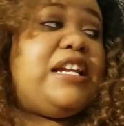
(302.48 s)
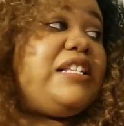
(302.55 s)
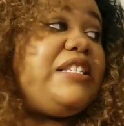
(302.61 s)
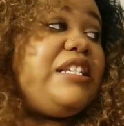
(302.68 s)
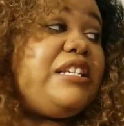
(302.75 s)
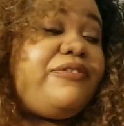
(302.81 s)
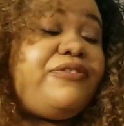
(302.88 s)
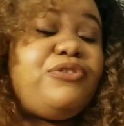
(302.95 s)
I've
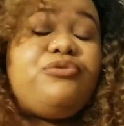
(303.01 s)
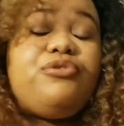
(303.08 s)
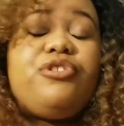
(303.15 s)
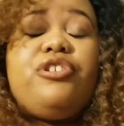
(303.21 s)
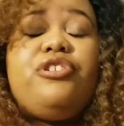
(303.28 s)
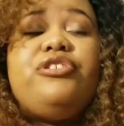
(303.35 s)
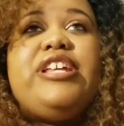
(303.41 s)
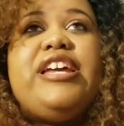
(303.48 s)
seen a few
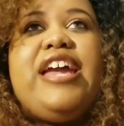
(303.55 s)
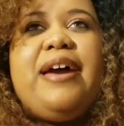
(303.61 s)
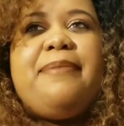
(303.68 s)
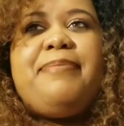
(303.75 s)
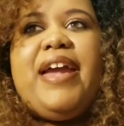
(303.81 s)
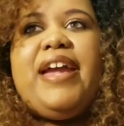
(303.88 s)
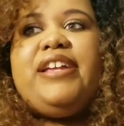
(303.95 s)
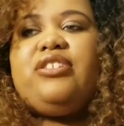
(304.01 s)
girls, they have
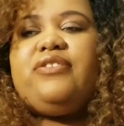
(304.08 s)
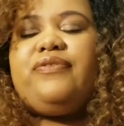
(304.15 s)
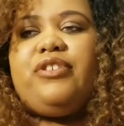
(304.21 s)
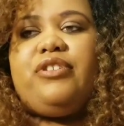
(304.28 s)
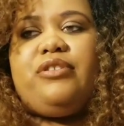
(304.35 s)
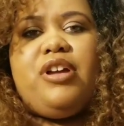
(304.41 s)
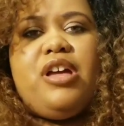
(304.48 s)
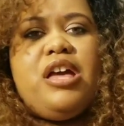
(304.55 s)
pages
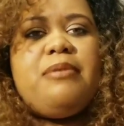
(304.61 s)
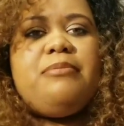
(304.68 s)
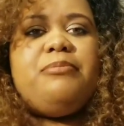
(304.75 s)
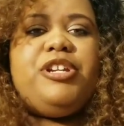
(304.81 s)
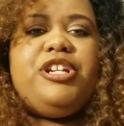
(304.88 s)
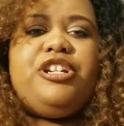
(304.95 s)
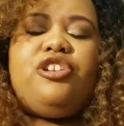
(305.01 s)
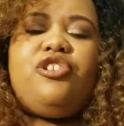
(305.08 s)
for
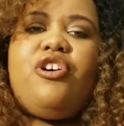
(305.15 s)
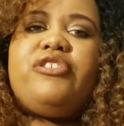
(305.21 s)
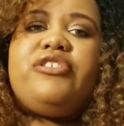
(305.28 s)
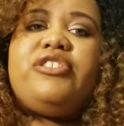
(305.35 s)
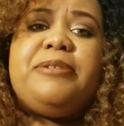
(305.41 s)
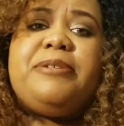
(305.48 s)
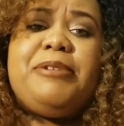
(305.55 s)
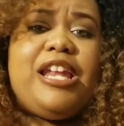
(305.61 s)
in the law
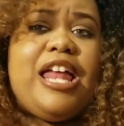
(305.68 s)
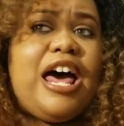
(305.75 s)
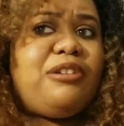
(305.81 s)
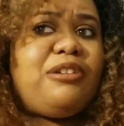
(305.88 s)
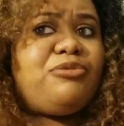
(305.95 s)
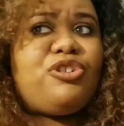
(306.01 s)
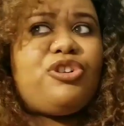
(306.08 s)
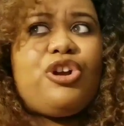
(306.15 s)
stuff, but a lot of
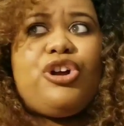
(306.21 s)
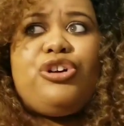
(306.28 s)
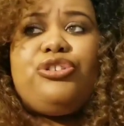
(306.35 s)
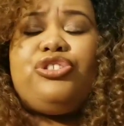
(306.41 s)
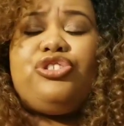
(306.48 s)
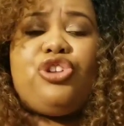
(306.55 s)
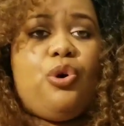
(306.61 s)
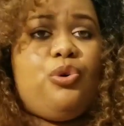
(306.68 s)
them girls
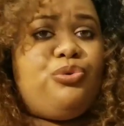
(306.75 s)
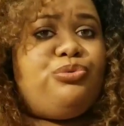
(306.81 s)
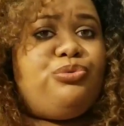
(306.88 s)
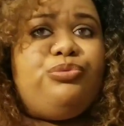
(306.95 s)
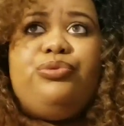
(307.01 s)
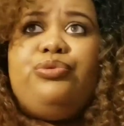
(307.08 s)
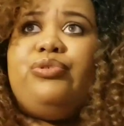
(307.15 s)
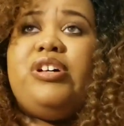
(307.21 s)
don't
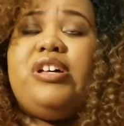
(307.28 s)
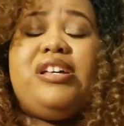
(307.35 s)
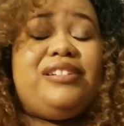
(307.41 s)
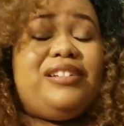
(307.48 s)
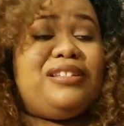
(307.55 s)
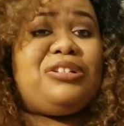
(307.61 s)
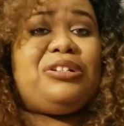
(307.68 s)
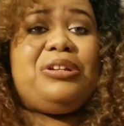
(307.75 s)

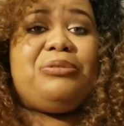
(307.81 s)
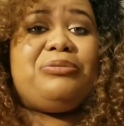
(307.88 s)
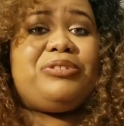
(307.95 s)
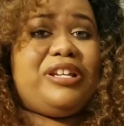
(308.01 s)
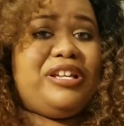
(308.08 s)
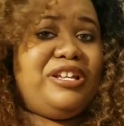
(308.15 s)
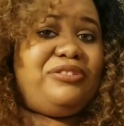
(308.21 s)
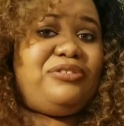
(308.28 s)
disclose
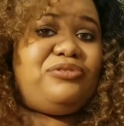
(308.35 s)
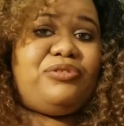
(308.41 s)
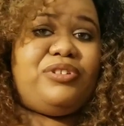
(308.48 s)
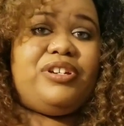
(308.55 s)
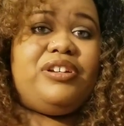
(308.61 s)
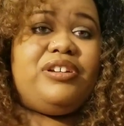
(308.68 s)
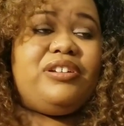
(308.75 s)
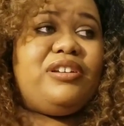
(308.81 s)
their
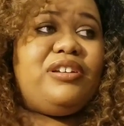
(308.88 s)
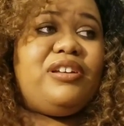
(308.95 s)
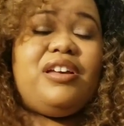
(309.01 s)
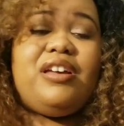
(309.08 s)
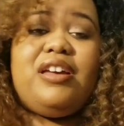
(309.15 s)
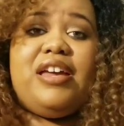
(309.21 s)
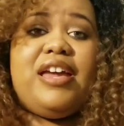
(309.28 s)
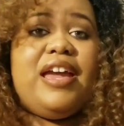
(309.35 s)
history.
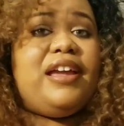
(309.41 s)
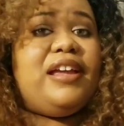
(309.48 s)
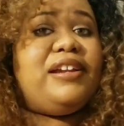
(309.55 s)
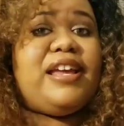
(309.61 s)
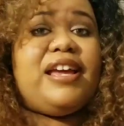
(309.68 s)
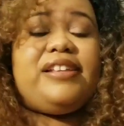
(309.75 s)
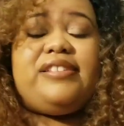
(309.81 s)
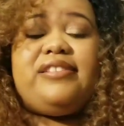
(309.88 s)
And
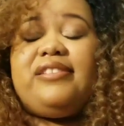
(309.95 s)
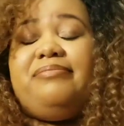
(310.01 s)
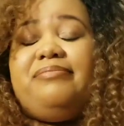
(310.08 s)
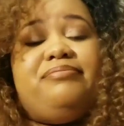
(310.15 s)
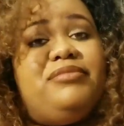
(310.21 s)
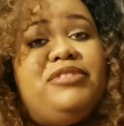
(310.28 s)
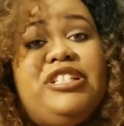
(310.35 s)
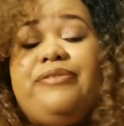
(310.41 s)
that's
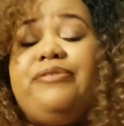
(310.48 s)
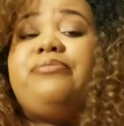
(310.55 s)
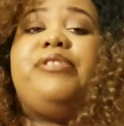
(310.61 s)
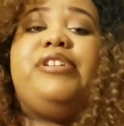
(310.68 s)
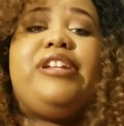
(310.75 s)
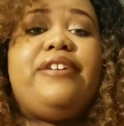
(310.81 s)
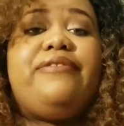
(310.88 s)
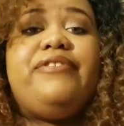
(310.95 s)
the difference
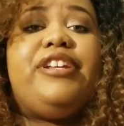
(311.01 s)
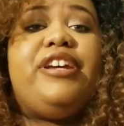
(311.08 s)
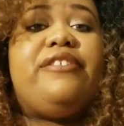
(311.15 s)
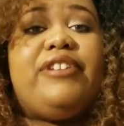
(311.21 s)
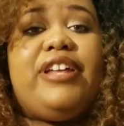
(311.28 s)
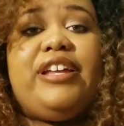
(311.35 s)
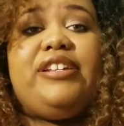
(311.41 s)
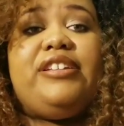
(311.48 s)
between life and
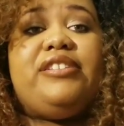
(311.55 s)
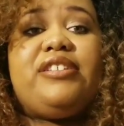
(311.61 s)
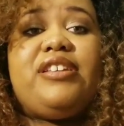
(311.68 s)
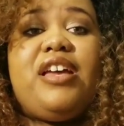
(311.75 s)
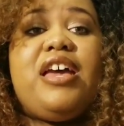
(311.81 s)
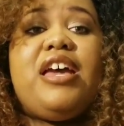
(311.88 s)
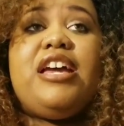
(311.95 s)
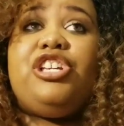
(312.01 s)
death, ladies.
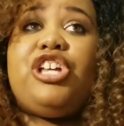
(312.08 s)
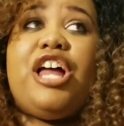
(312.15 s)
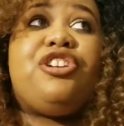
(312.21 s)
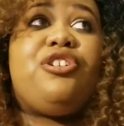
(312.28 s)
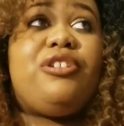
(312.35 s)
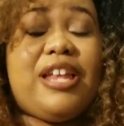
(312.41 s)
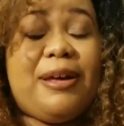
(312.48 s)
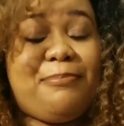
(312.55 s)
Yeah, I
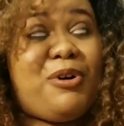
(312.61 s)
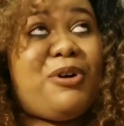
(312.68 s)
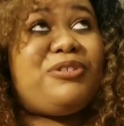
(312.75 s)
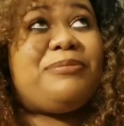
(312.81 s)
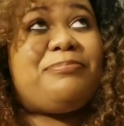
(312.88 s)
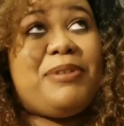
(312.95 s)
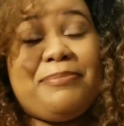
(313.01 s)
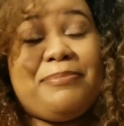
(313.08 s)
know a lot,
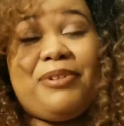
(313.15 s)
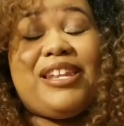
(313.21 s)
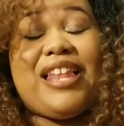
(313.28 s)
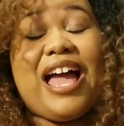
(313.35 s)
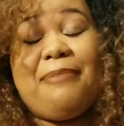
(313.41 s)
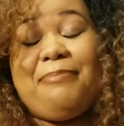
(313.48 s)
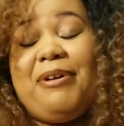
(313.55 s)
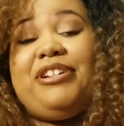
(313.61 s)
most people
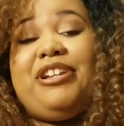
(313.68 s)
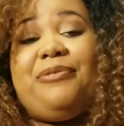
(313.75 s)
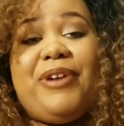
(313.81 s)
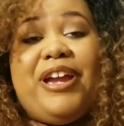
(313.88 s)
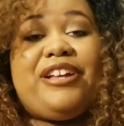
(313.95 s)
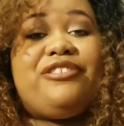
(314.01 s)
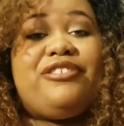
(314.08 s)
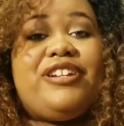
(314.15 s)
lie about their
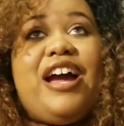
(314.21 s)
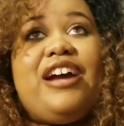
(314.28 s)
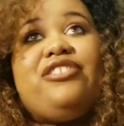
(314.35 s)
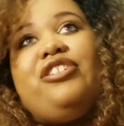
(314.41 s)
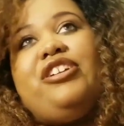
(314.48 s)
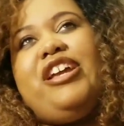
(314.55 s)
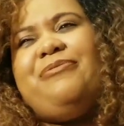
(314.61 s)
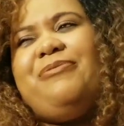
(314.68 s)
regular
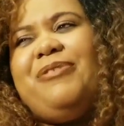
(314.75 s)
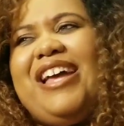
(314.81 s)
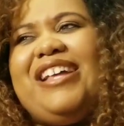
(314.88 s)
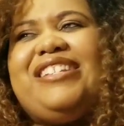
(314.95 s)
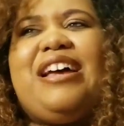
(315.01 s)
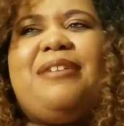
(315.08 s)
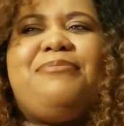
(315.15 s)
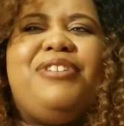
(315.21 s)
doctor. When
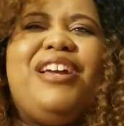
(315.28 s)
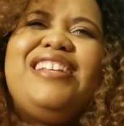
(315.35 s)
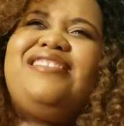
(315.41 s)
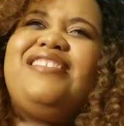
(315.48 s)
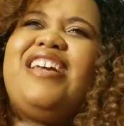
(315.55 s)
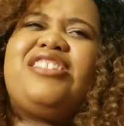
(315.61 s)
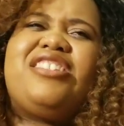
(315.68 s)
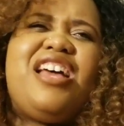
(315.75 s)
last time you had
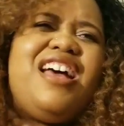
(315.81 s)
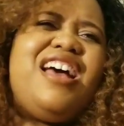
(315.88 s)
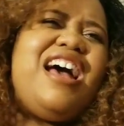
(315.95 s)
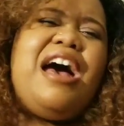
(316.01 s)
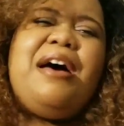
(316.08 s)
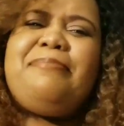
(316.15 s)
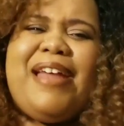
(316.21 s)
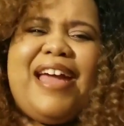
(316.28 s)
sex?
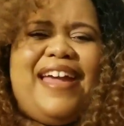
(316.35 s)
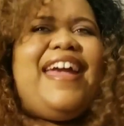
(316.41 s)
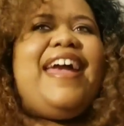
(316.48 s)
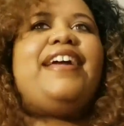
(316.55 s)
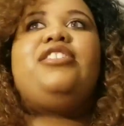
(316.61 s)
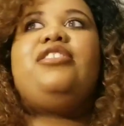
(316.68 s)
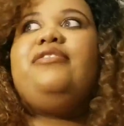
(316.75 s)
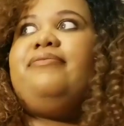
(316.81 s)
I'm not
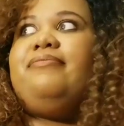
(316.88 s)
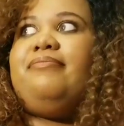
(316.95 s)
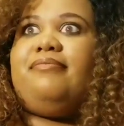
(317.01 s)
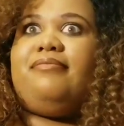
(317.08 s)
active.